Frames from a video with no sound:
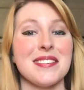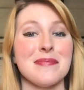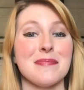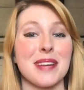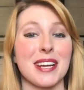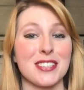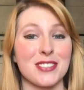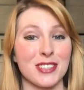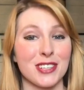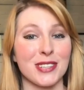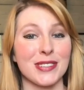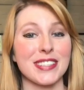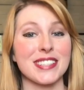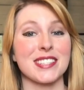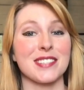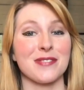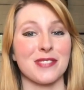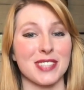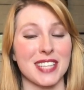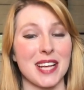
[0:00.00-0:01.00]
Make sure you
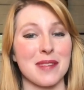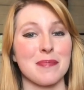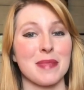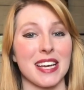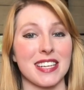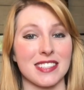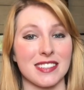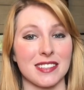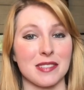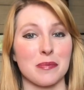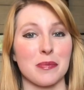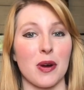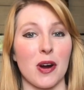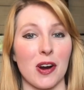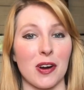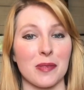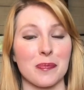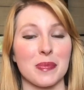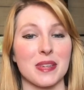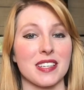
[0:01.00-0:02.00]
listen for that mandolin
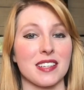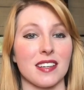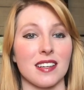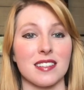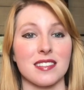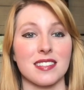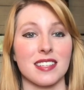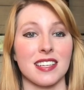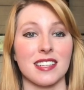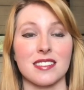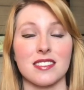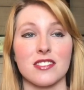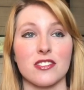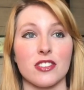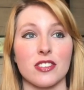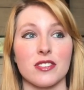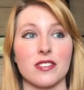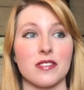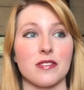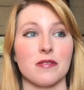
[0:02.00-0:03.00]
part because it's
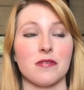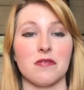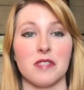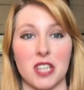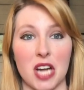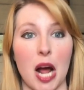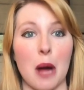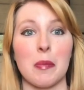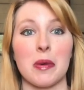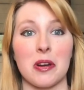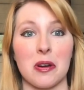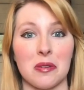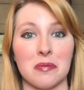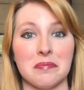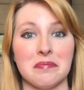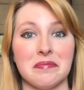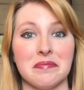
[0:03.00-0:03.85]
just phenomenal.